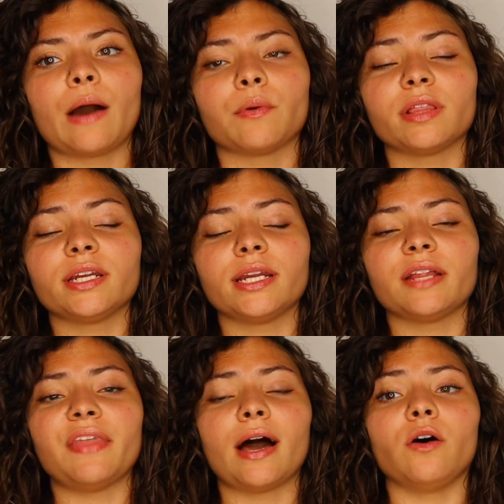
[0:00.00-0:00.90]
I really
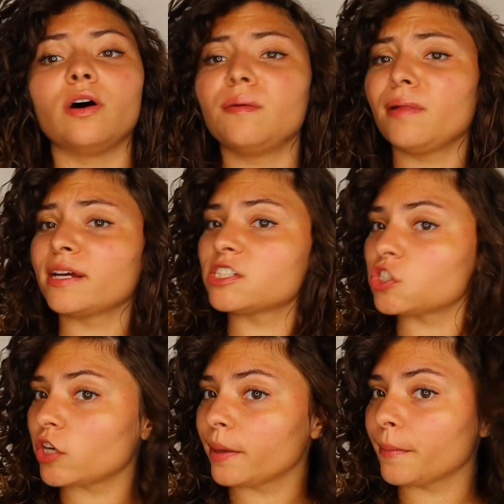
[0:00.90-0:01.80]
needed that
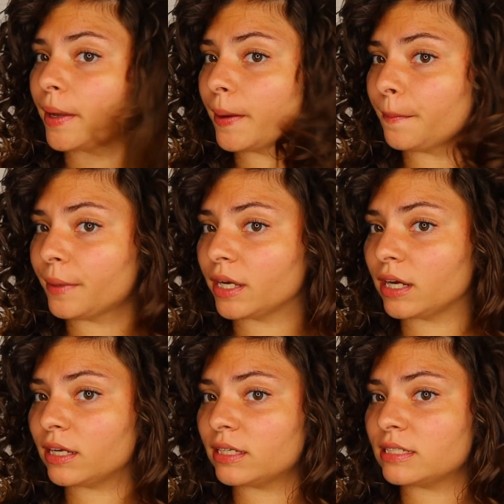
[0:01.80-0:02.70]
Olaplex treatment
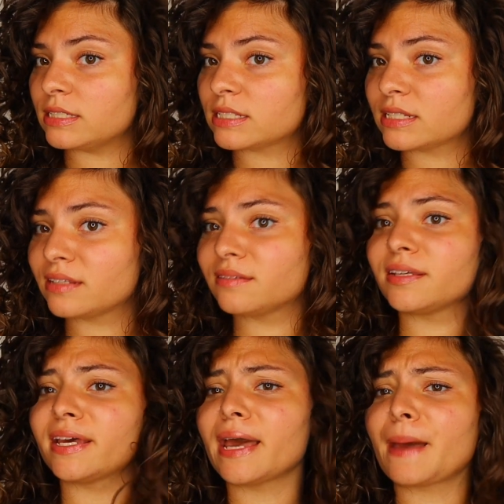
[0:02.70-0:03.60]
because
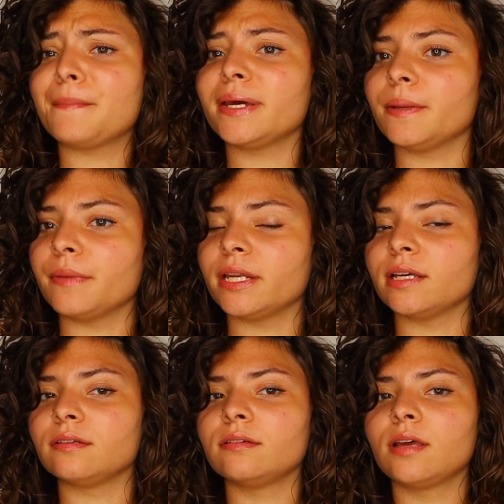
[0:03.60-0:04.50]
it had been a
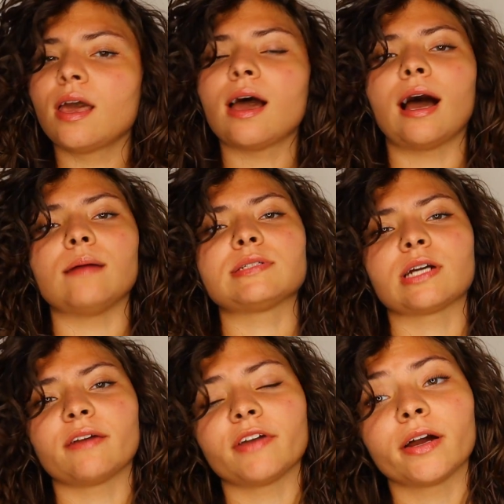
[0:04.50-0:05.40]
minute. I'm
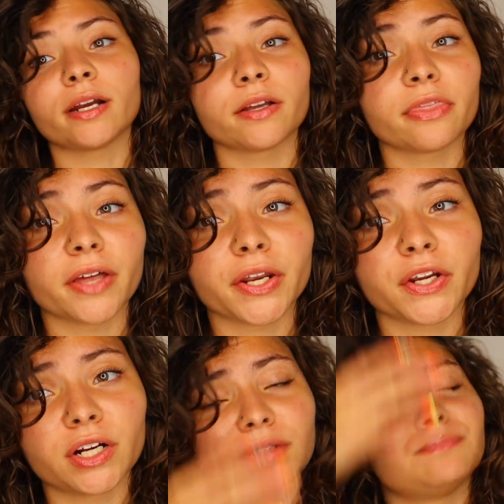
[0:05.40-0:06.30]
sorry if y'all hear
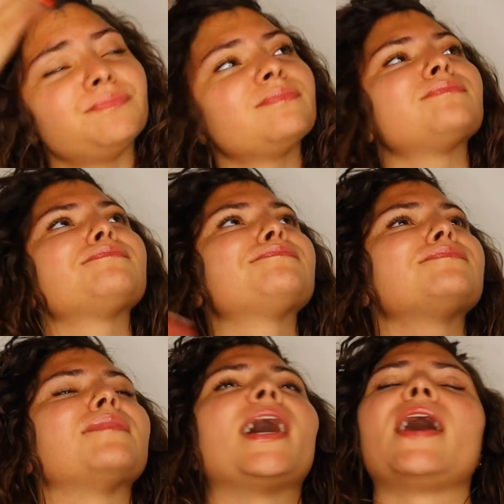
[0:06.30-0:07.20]
thunder.
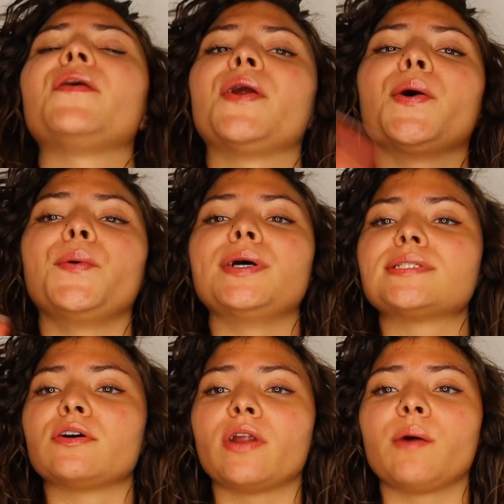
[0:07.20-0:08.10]
I don't know
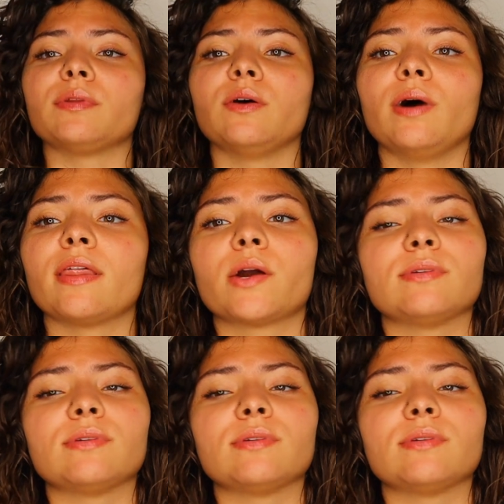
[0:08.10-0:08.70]
what's going on with the weather.